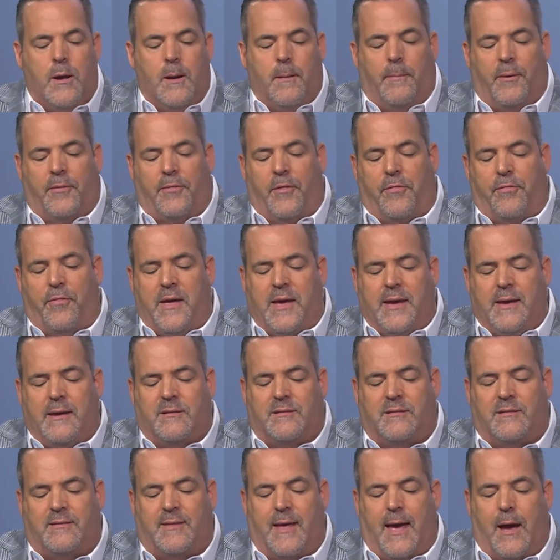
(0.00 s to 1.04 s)
But the thing
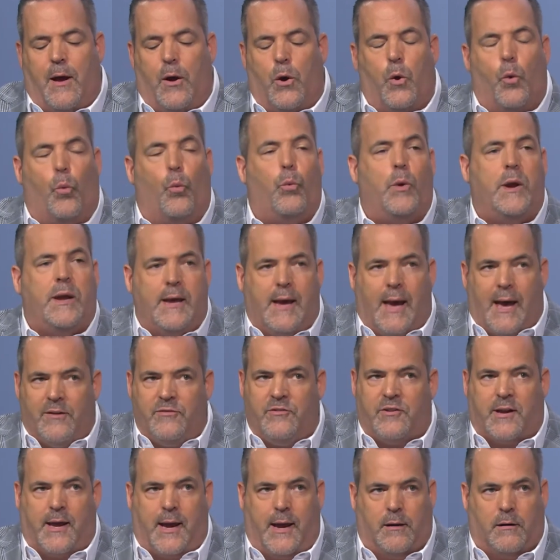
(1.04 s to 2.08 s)
is that we
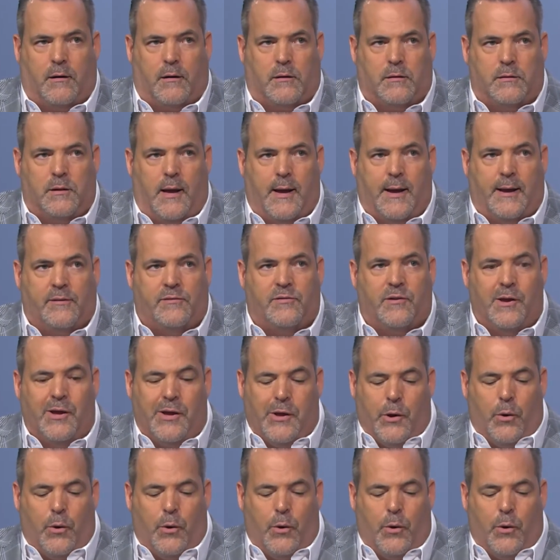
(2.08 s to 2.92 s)
educate our clients.